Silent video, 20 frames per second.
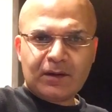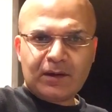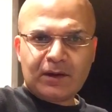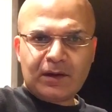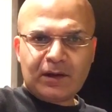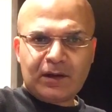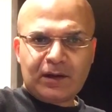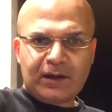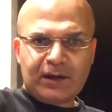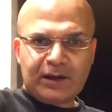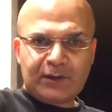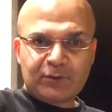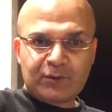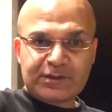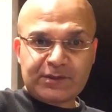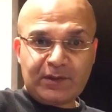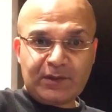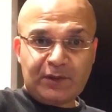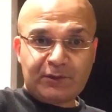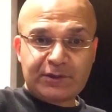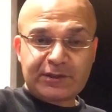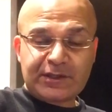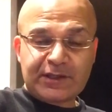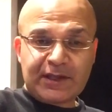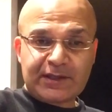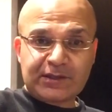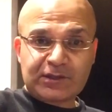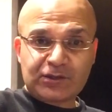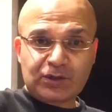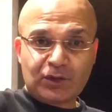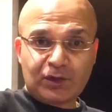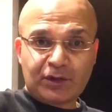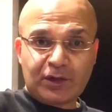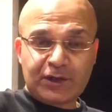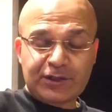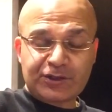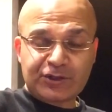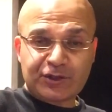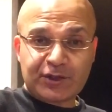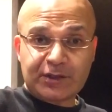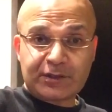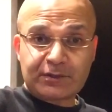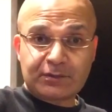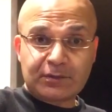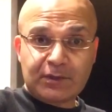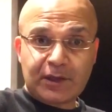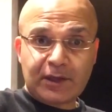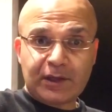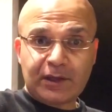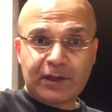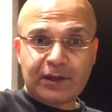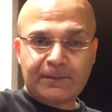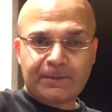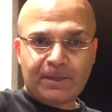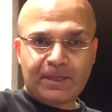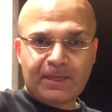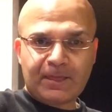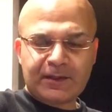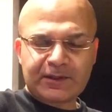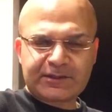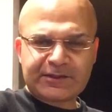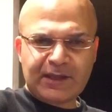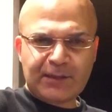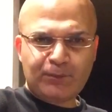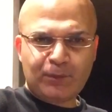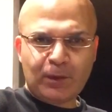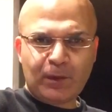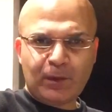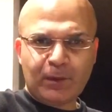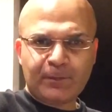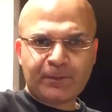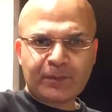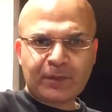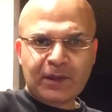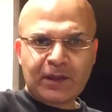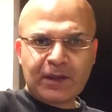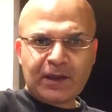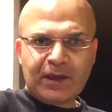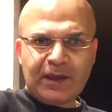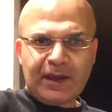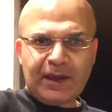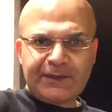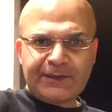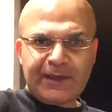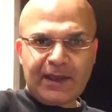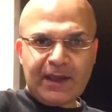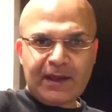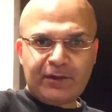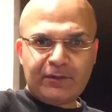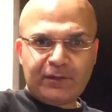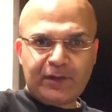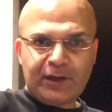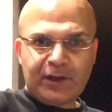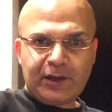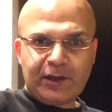it was originally as a Zoroastrian temple, and they have